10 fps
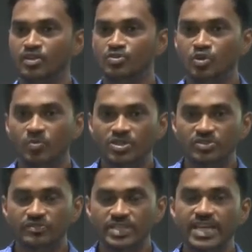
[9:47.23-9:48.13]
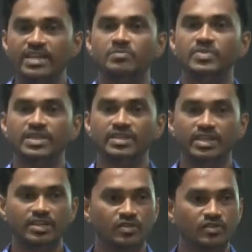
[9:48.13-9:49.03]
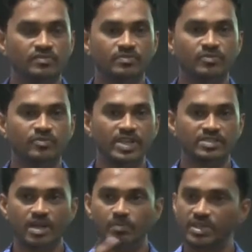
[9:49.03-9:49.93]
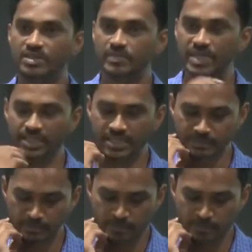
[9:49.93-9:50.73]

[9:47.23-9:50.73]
so much of data being taken off. For example, in the meeting,